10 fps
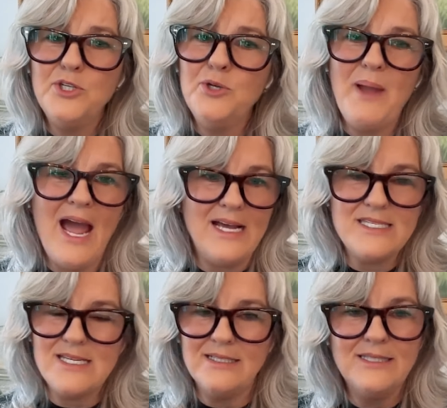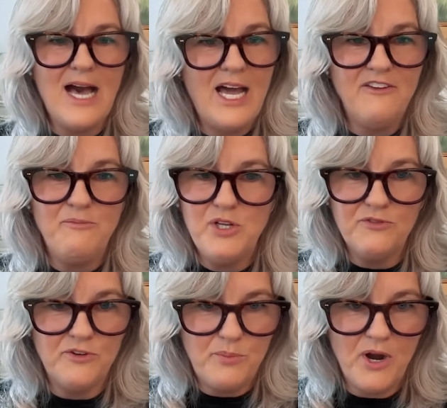I think I blew past a
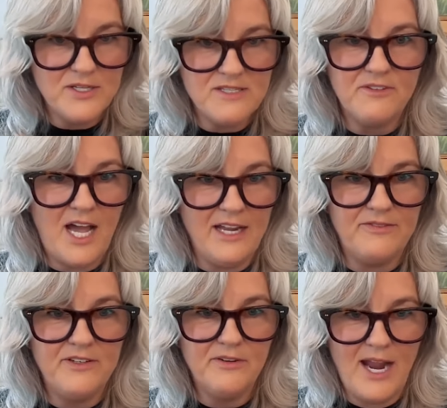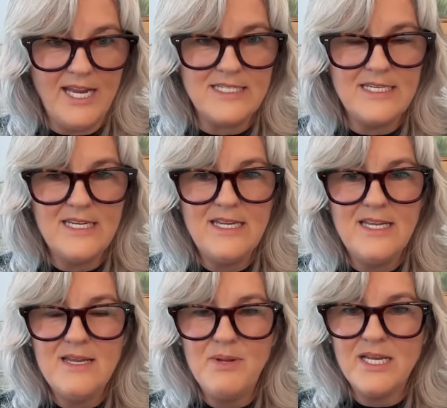lot of beautiful parts of life,
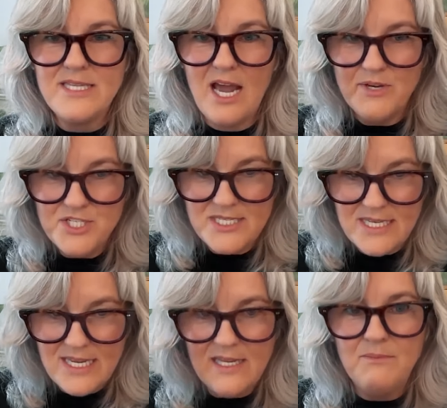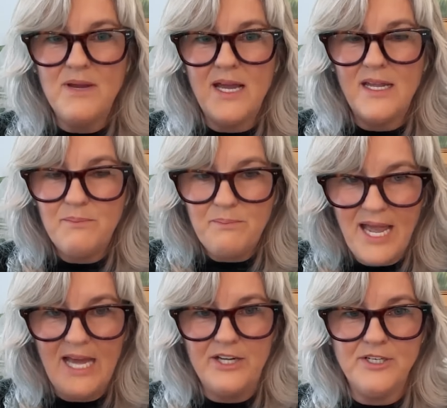right? Because I was just
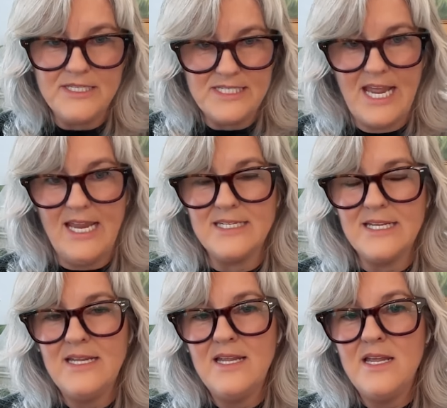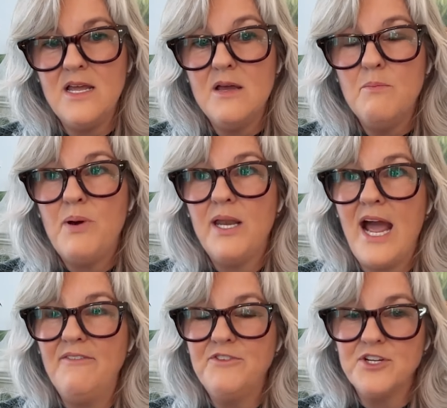in my patterned state
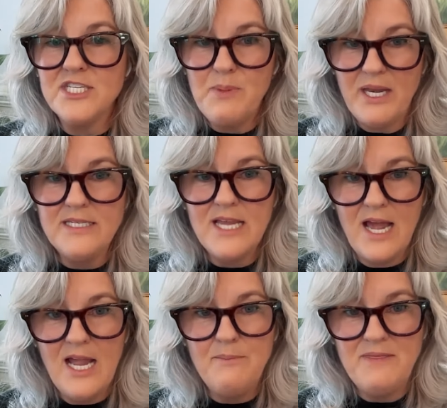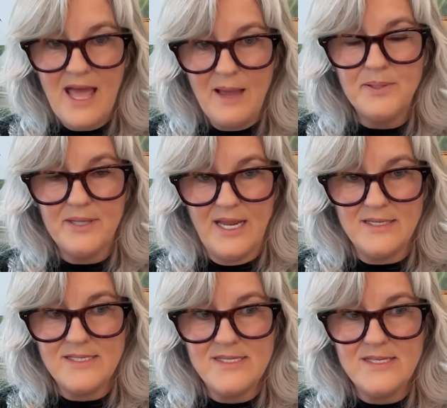but after spending time
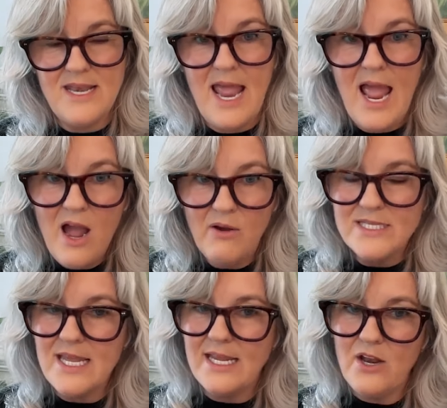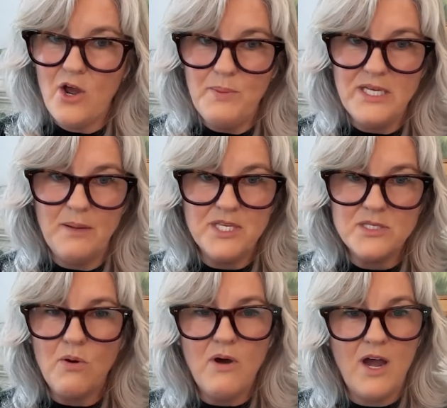in that place, now it's like
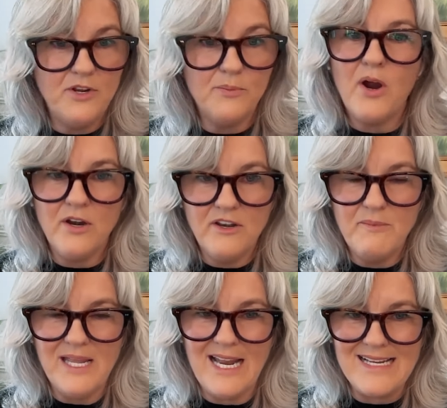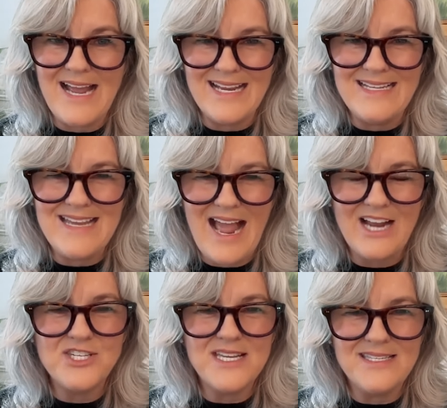it opened up this whole other part of me, and
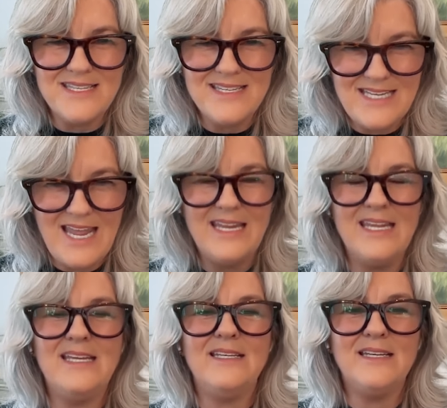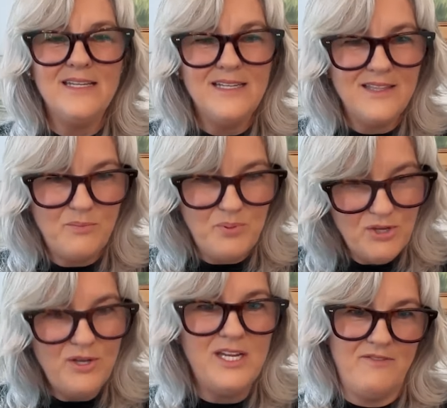I, I can actually take
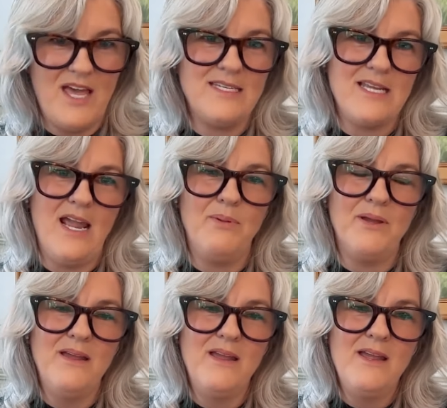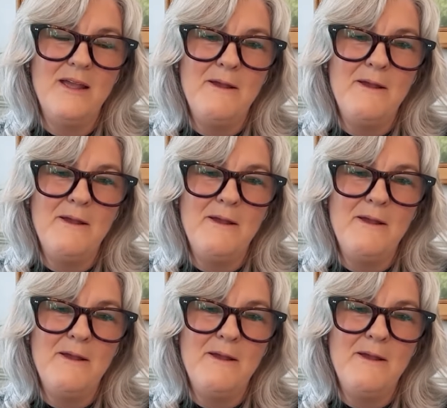in the beauty of that